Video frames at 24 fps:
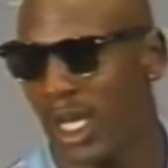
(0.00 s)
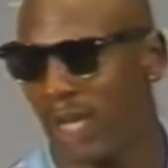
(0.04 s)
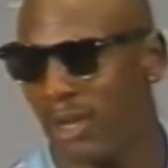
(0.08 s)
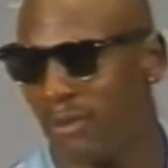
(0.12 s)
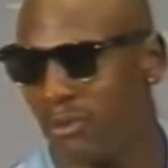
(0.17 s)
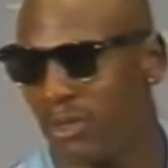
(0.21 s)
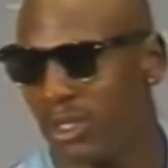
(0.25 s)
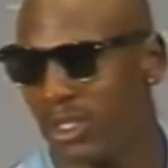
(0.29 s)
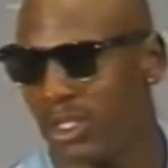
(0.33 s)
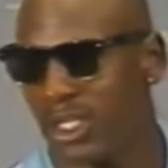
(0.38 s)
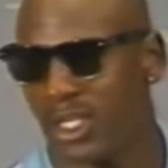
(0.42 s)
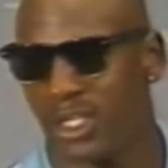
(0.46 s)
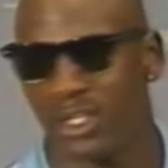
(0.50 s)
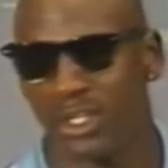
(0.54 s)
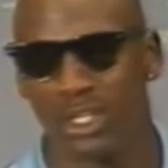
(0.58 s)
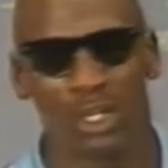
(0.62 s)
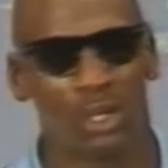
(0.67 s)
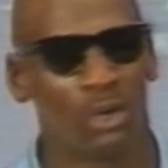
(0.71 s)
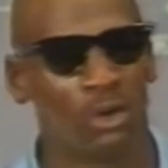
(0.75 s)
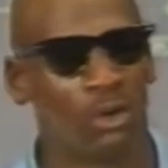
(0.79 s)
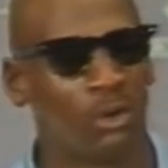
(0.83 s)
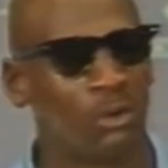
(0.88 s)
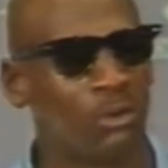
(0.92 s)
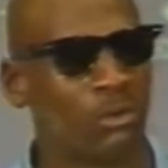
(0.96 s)
really didn't
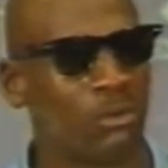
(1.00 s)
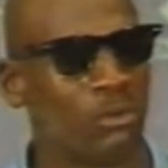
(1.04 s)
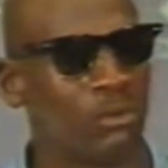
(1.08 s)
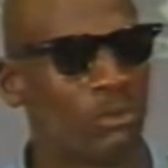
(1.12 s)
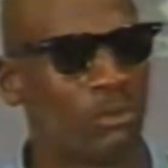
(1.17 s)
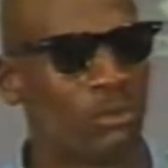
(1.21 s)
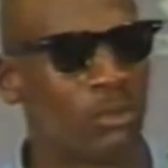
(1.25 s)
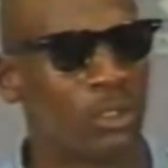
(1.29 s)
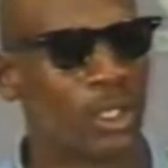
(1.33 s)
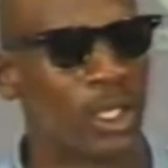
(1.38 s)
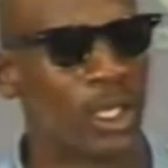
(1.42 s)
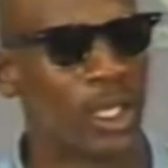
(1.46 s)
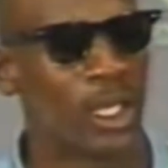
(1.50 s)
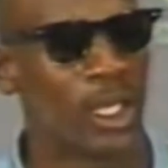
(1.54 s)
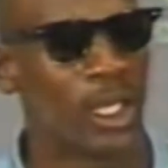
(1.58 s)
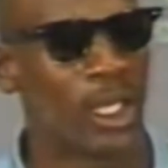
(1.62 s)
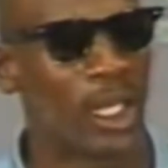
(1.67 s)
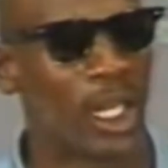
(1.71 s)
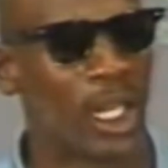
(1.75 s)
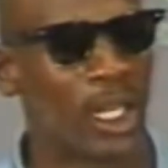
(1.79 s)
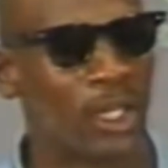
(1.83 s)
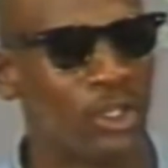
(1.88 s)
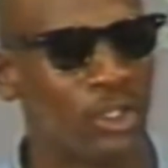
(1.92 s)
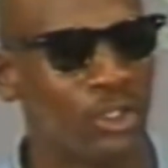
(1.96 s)
know.
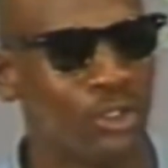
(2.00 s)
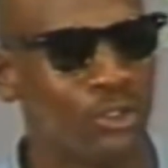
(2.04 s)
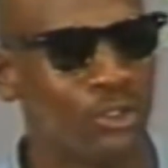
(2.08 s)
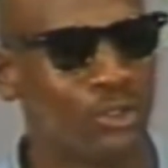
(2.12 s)
And I knew